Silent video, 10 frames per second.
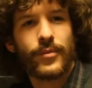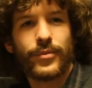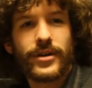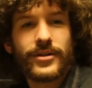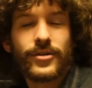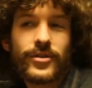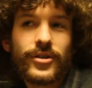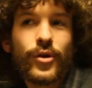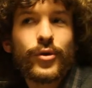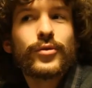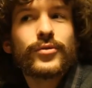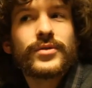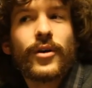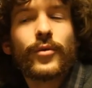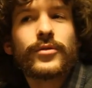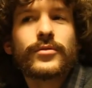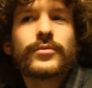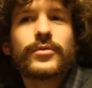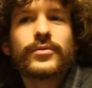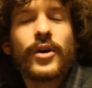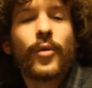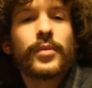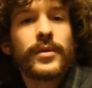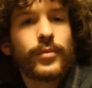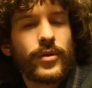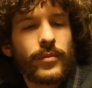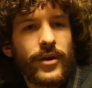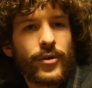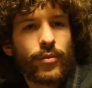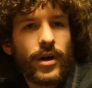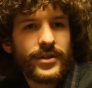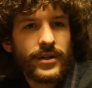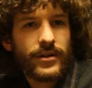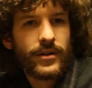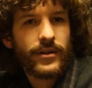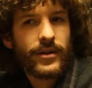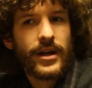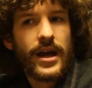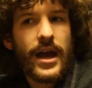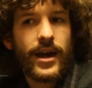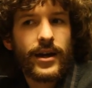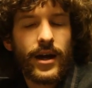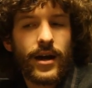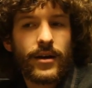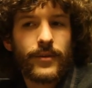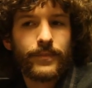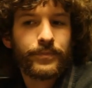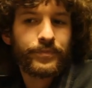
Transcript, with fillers: But you, you know, you, you tell you, you tell people about your project there, and um,